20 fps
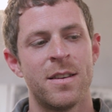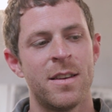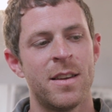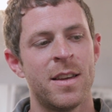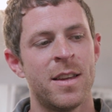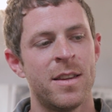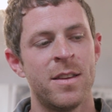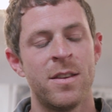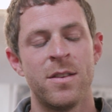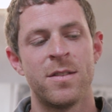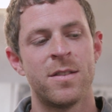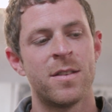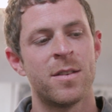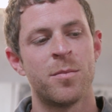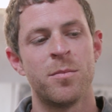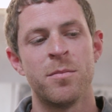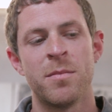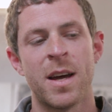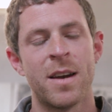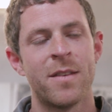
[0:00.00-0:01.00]
it used to
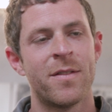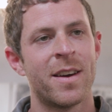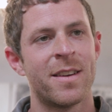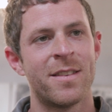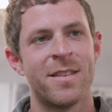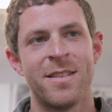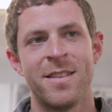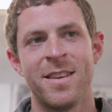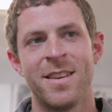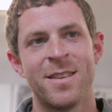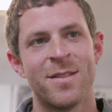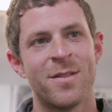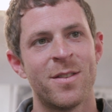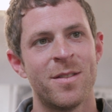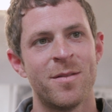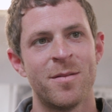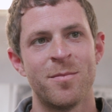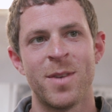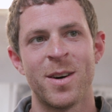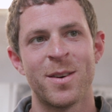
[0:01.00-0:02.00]
manufacture jeans
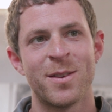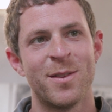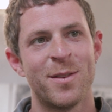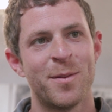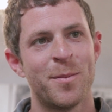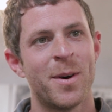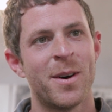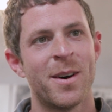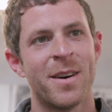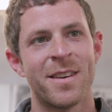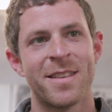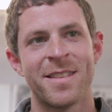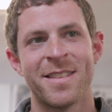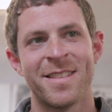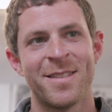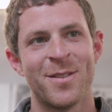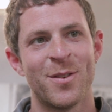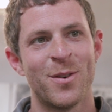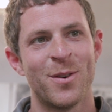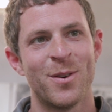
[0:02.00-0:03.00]
for Marks and Sparks,
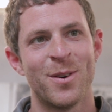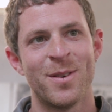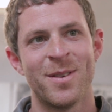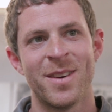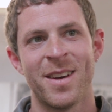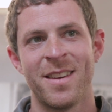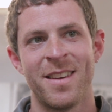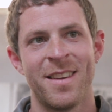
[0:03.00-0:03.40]
for